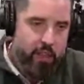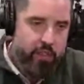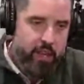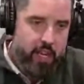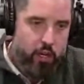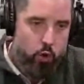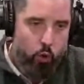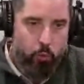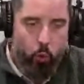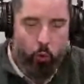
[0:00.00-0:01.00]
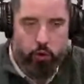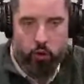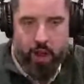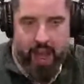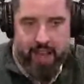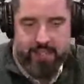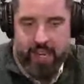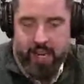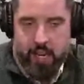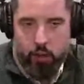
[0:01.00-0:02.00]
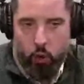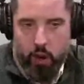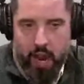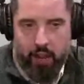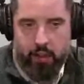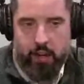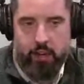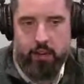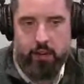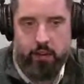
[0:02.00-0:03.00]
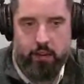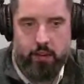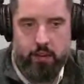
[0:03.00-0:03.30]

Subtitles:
nothing incorporeal has any locality.